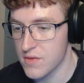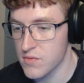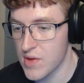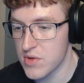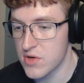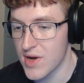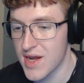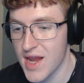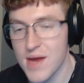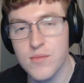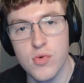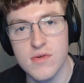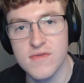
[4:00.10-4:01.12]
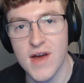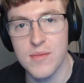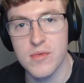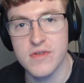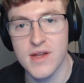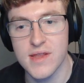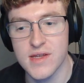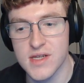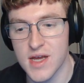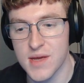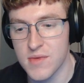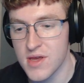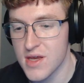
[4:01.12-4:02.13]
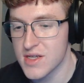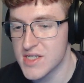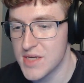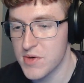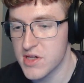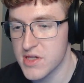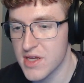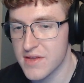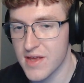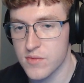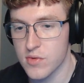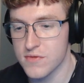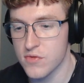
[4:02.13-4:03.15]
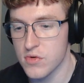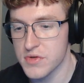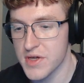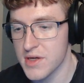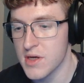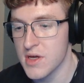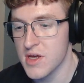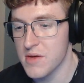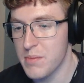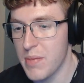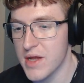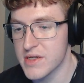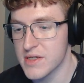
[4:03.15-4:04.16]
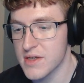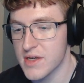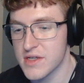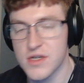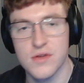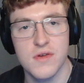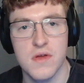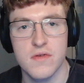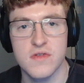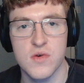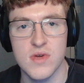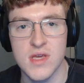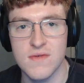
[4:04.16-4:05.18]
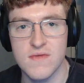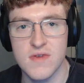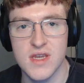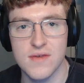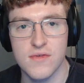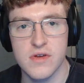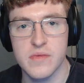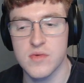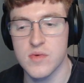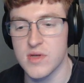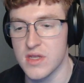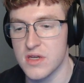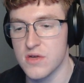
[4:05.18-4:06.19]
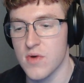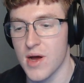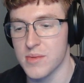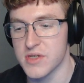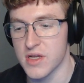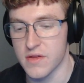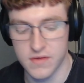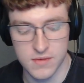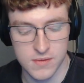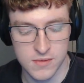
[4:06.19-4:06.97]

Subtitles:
that we do it 9.5% of the time. Typically it says we're folding, but it shows that there's no EV difference between the two options.